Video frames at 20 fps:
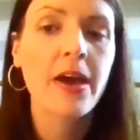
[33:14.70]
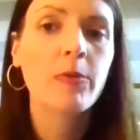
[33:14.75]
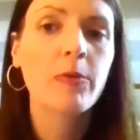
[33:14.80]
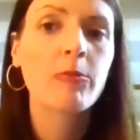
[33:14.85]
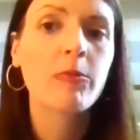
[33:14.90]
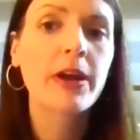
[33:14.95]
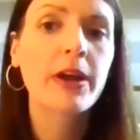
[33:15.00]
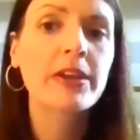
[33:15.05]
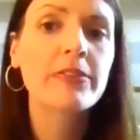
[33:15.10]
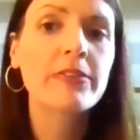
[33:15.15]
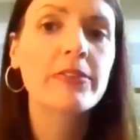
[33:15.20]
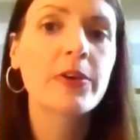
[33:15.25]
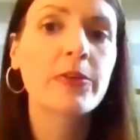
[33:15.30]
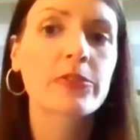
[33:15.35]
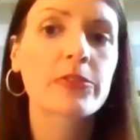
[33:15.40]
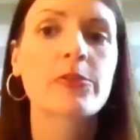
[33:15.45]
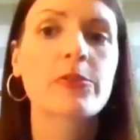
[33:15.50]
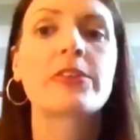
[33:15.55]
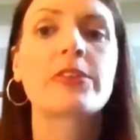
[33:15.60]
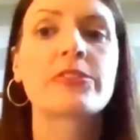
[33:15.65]
One of
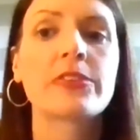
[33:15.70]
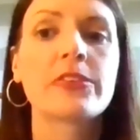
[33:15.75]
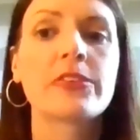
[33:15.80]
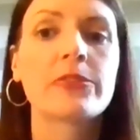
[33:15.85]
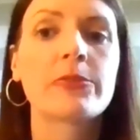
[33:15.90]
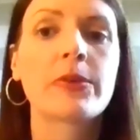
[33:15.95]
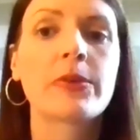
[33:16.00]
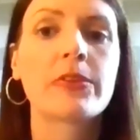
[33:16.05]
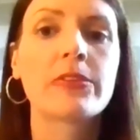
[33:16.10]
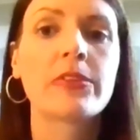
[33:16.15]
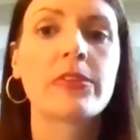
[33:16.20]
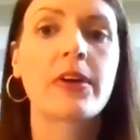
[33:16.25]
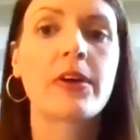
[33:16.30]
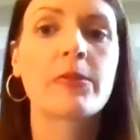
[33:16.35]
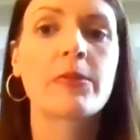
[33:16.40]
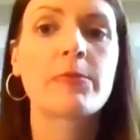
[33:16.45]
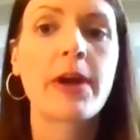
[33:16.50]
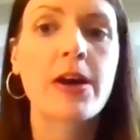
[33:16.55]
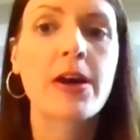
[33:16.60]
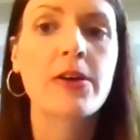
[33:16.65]
those questions was
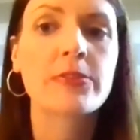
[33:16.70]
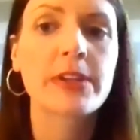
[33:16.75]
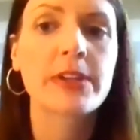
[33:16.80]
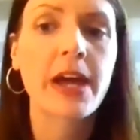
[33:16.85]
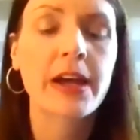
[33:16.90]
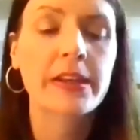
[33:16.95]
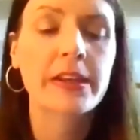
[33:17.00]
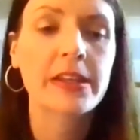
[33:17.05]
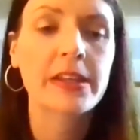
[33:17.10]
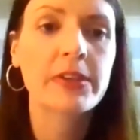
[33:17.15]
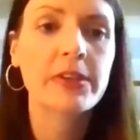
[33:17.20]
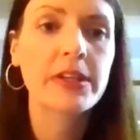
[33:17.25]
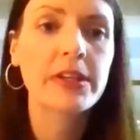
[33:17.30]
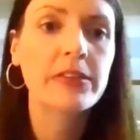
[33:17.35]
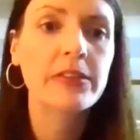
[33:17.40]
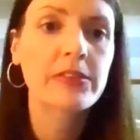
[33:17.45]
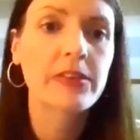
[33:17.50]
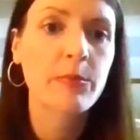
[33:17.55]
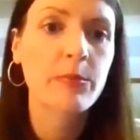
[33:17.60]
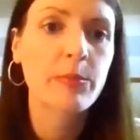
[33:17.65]
around
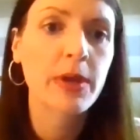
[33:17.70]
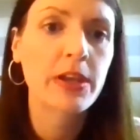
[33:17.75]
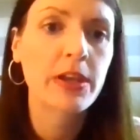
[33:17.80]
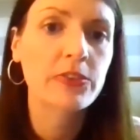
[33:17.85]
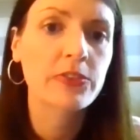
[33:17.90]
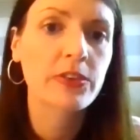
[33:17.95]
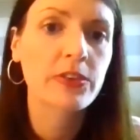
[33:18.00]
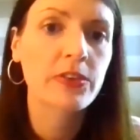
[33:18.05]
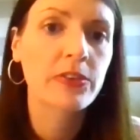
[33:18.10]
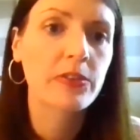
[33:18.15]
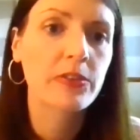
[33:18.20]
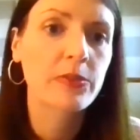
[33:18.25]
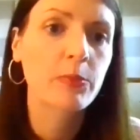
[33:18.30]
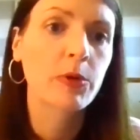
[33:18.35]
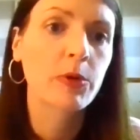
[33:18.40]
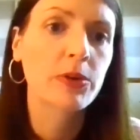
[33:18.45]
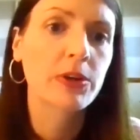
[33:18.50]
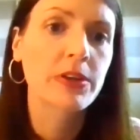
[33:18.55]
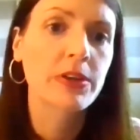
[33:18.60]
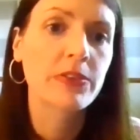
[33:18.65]
activities that patients
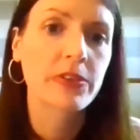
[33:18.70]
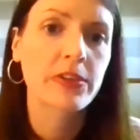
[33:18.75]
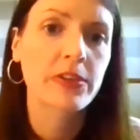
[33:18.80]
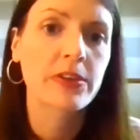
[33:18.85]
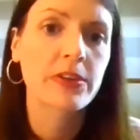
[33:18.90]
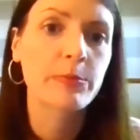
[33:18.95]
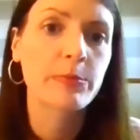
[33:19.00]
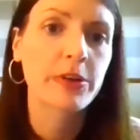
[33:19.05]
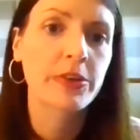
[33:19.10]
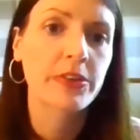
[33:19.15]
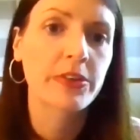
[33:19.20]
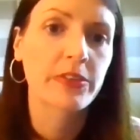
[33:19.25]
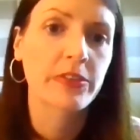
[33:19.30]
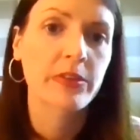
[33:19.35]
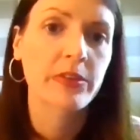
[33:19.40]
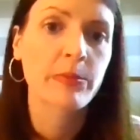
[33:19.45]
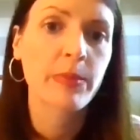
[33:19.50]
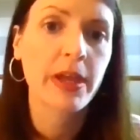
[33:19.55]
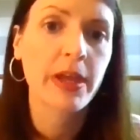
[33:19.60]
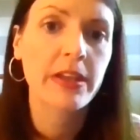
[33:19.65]
will consider
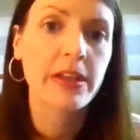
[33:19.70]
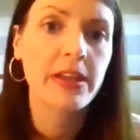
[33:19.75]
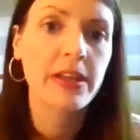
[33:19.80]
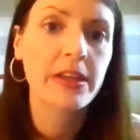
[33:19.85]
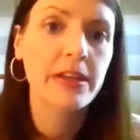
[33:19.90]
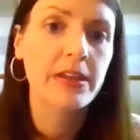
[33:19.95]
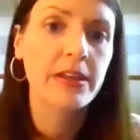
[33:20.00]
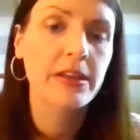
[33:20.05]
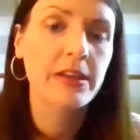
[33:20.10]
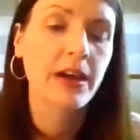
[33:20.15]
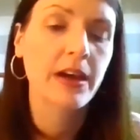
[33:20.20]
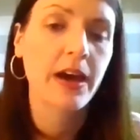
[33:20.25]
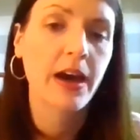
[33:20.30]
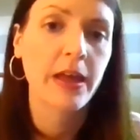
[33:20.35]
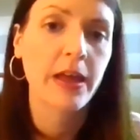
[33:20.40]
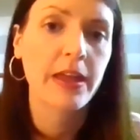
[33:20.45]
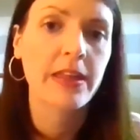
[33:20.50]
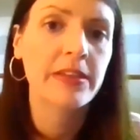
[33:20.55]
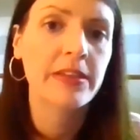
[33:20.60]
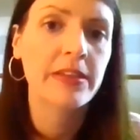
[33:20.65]
participating
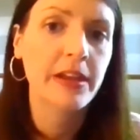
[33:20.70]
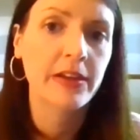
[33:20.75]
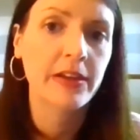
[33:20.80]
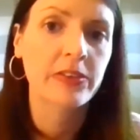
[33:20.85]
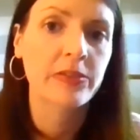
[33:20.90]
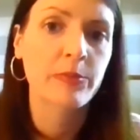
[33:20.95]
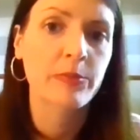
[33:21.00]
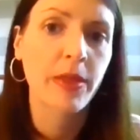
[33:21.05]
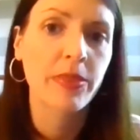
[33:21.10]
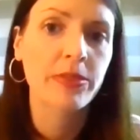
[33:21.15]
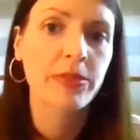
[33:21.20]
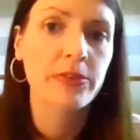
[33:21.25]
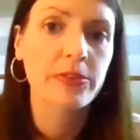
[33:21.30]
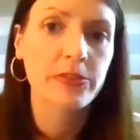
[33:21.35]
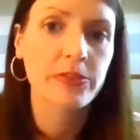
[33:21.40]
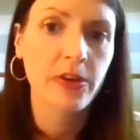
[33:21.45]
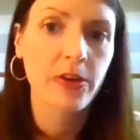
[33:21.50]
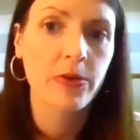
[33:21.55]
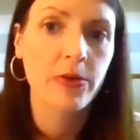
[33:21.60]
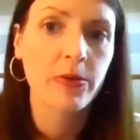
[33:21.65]
in the next month or
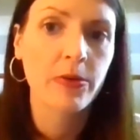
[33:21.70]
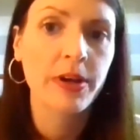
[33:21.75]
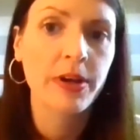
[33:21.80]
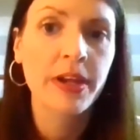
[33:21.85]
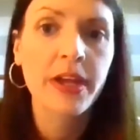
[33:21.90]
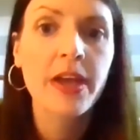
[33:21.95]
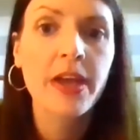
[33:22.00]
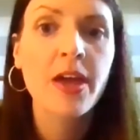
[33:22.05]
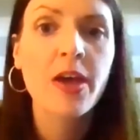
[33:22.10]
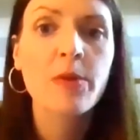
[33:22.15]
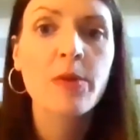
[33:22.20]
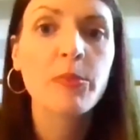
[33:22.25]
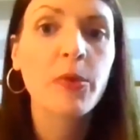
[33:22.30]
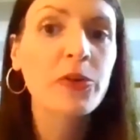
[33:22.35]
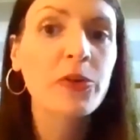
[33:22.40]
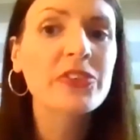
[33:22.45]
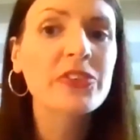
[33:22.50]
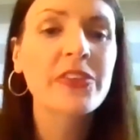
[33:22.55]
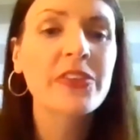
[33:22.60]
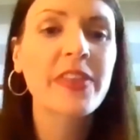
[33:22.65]
so.
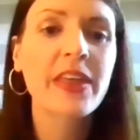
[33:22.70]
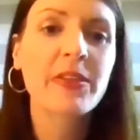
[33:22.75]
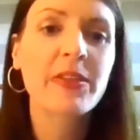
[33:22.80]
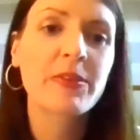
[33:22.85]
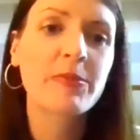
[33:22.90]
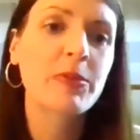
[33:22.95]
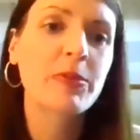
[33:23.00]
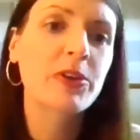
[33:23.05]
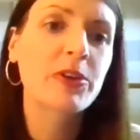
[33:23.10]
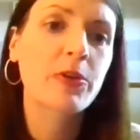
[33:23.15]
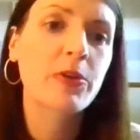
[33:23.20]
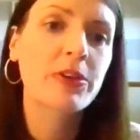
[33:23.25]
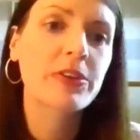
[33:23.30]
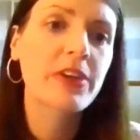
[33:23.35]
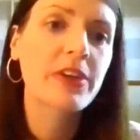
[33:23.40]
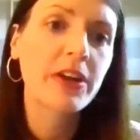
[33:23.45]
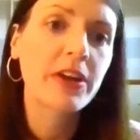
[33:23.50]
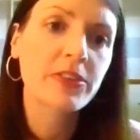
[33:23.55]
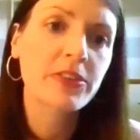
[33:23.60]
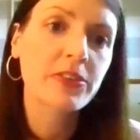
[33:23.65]
Most said they would go to
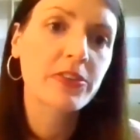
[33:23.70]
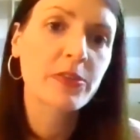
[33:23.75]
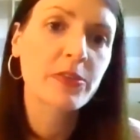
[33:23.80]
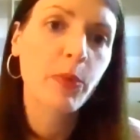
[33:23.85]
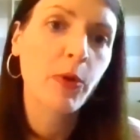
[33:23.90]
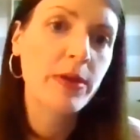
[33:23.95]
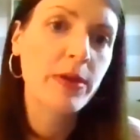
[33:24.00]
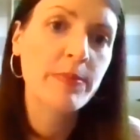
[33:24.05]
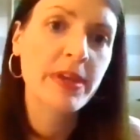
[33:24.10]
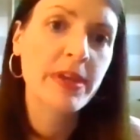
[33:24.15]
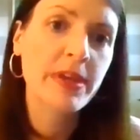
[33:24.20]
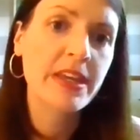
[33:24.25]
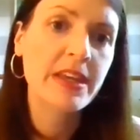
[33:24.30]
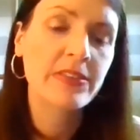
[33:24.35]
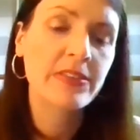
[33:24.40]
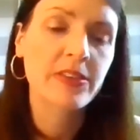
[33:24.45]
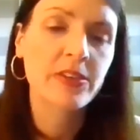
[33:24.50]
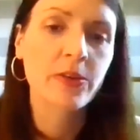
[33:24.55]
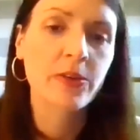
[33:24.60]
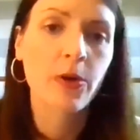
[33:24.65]
doctor's
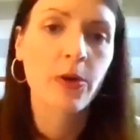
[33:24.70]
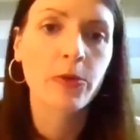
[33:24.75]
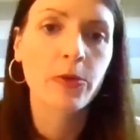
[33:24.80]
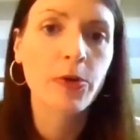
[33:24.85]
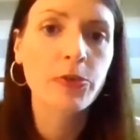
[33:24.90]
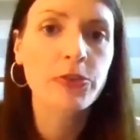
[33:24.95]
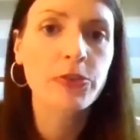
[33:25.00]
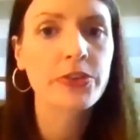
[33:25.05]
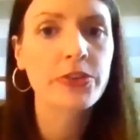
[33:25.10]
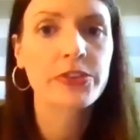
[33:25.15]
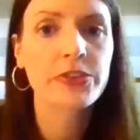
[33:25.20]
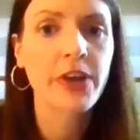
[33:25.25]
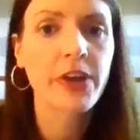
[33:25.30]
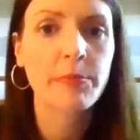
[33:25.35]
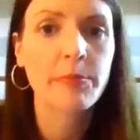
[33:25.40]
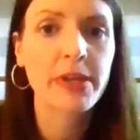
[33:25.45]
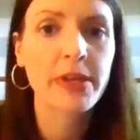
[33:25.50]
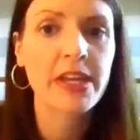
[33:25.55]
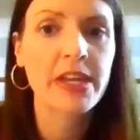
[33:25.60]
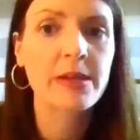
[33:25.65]
appointments and go grocery
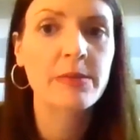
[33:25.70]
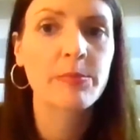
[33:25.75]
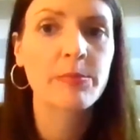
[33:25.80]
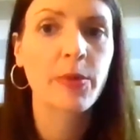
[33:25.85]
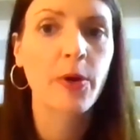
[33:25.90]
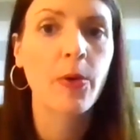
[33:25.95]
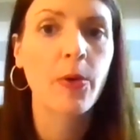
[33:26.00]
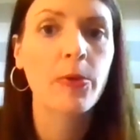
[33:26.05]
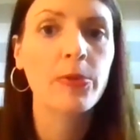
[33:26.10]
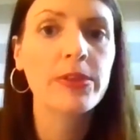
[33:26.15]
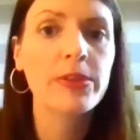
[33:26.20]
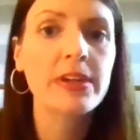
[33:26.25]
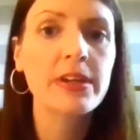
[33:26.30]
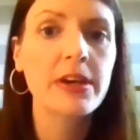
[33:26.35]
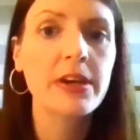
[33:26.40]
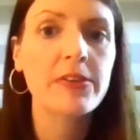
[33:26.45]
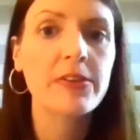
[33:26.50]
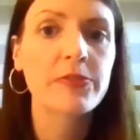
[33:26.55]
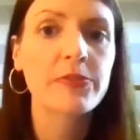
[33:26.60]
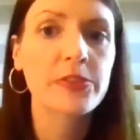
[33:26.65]
shopping, but
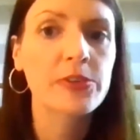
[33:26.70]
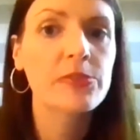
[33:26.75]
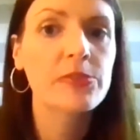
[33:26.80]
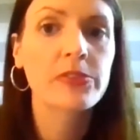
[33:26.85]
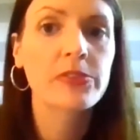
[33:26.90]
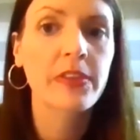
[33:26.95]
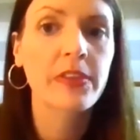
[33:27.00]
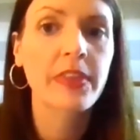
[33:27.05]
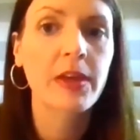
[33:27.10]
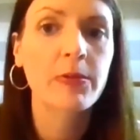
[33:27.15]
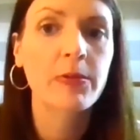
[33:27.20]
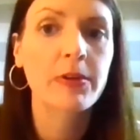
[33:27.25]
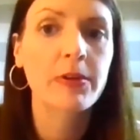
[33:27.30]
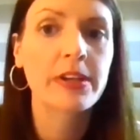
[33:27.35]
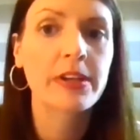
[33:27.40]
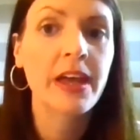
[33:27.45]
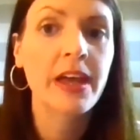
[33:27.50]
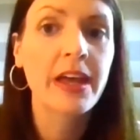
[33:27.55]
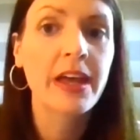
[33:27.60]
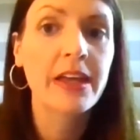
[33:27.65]
only a few said they
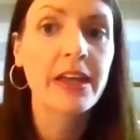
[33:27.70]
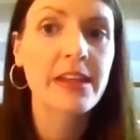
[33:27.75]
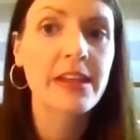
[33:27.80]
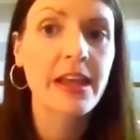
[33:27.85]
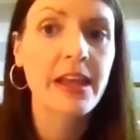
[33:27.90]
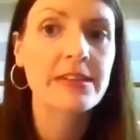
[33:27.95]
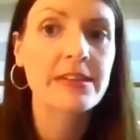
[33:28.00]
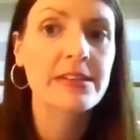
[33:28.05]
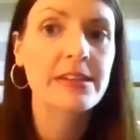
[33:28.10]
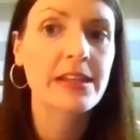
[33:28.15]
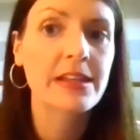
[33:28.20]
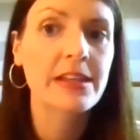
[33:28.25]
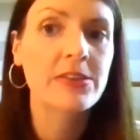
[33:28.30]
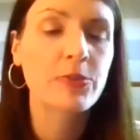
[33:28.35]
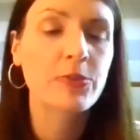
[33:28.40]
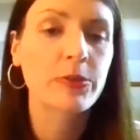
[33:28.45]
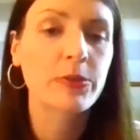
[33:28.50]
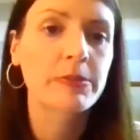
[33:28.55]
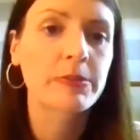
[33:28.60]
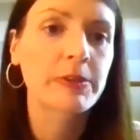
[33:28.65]
would attend
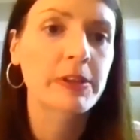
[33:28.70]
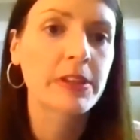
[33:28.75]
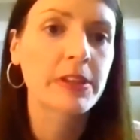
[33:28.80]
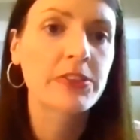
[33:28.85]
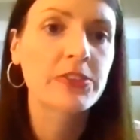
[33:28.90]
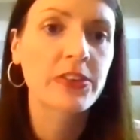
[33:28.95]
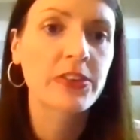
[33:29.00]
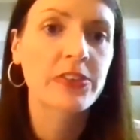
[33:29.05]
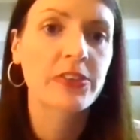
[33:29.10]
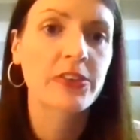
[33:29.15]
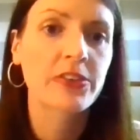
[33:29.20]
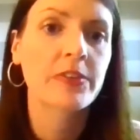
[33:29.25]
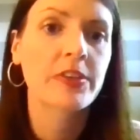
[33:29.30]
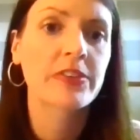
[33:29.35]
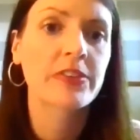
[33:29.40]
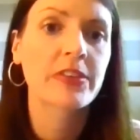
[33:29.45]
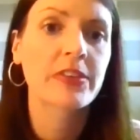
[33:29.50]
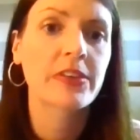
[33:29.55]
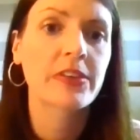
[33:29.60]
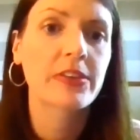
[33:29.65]
indoor religious
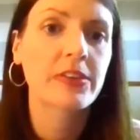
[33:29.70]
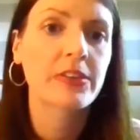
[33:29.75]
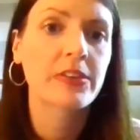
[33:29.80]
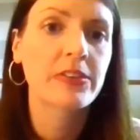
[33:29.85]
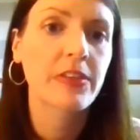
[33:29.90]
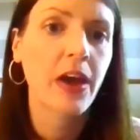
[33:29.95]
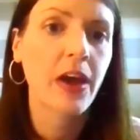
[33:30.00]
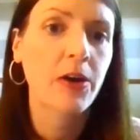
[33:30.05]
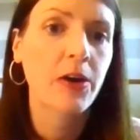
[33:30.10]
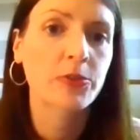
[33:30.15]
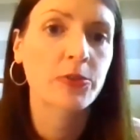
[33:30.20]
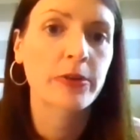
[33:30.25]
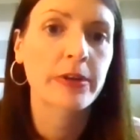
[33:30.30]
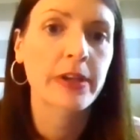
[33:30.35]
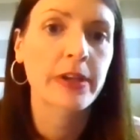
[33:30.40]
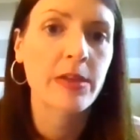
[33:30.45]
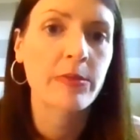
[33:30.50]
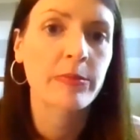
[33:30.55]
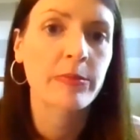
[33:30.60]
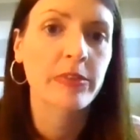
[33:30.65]
services, outdoor
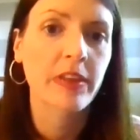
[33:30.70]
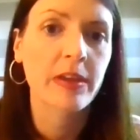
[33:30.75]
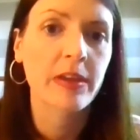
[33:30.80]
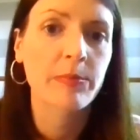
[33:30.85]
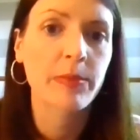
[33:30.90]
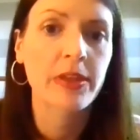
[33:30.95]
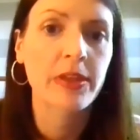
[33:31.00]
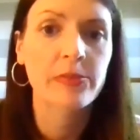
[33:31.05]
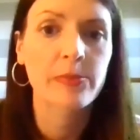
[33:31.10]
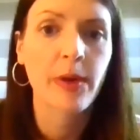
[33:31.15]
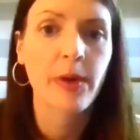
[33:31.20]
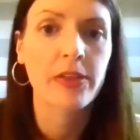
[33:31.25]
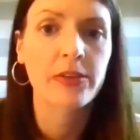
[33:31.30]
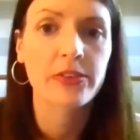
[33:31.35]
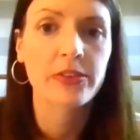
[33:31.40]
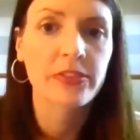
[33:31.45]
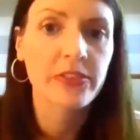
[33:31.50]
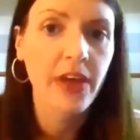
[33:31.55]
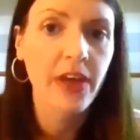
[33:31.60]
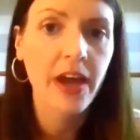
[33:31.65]
games like baseball
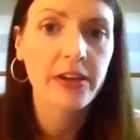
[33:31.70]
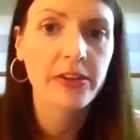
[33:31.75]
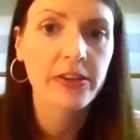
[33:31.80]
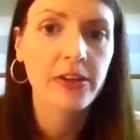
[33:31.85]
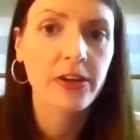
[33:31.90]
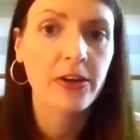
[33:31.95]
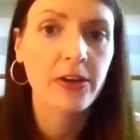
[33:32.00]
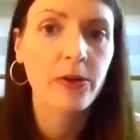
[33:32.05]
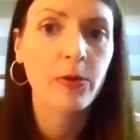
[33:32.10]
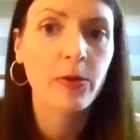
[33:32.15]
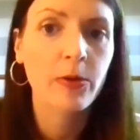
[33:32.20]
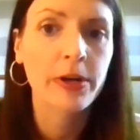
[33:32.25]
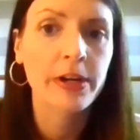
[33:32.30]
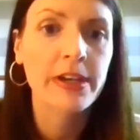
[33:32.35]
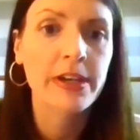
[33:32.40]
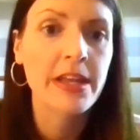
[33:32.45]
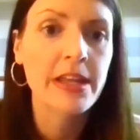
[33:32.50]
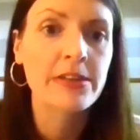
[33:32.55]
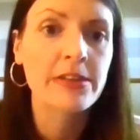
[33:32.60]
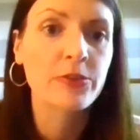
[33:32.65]
or soccer, or
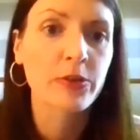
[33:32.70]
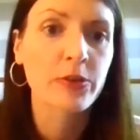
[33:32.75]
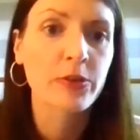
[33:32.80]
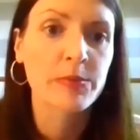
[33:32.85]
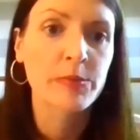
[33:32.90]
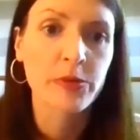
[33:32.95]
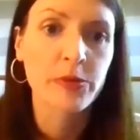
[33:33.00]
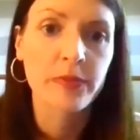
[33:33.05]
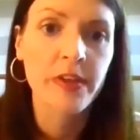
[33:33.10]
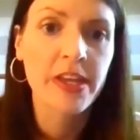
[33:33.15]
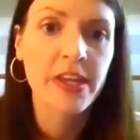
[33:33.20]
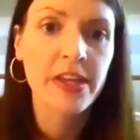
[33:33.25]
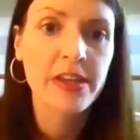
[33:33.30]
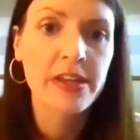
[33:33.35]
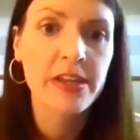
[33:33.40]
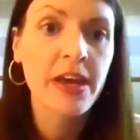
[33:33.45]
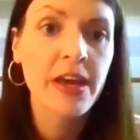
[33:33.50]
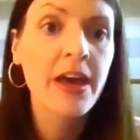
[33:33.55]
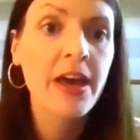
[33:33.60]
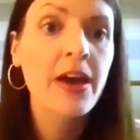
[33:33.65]
an indoor movie.